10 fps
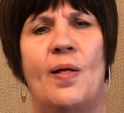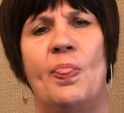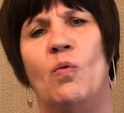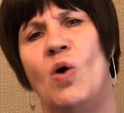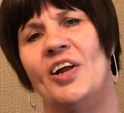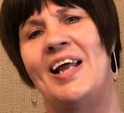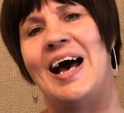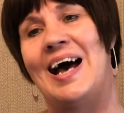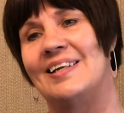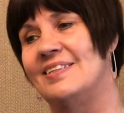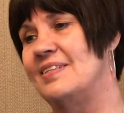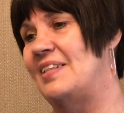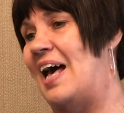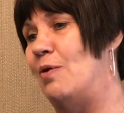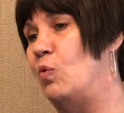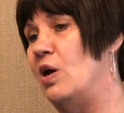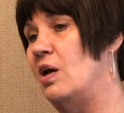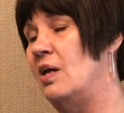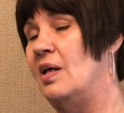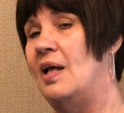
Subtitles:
On the one hand, there were